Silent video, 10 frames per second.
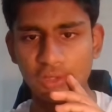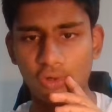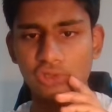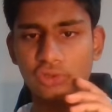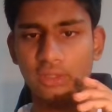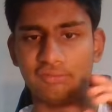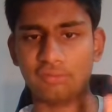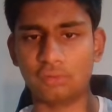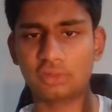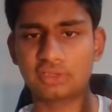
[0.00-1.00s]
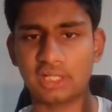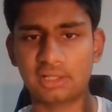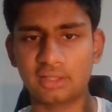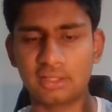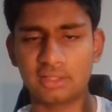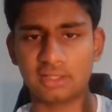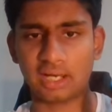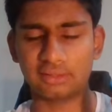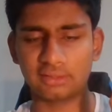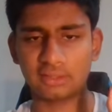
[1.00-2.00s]
Also, if rook check
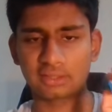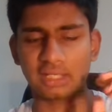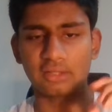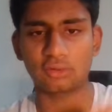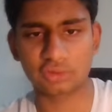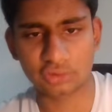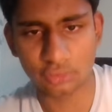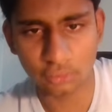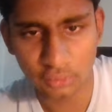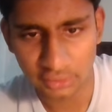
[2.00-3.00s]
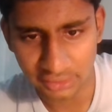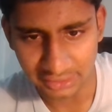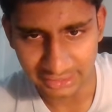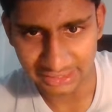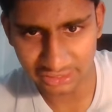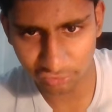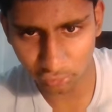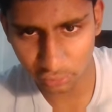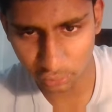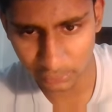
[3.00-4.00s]
and the king goes to
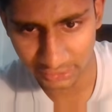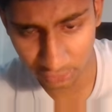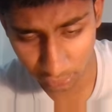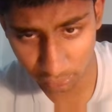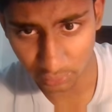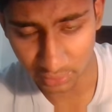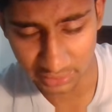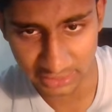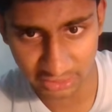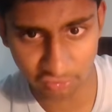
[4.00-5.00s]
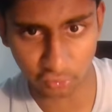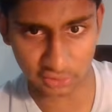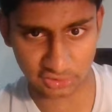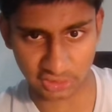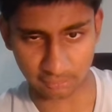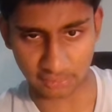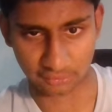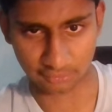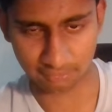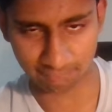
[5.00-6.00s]
e4, queen to d4 is checkmate.
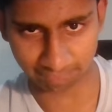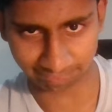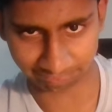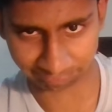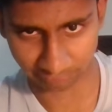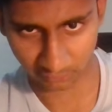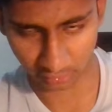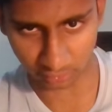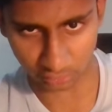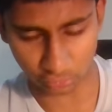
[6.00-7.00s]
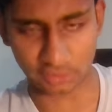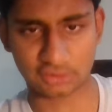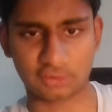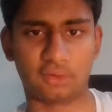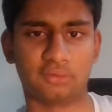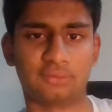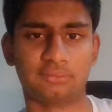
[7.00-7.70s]
No, it's not.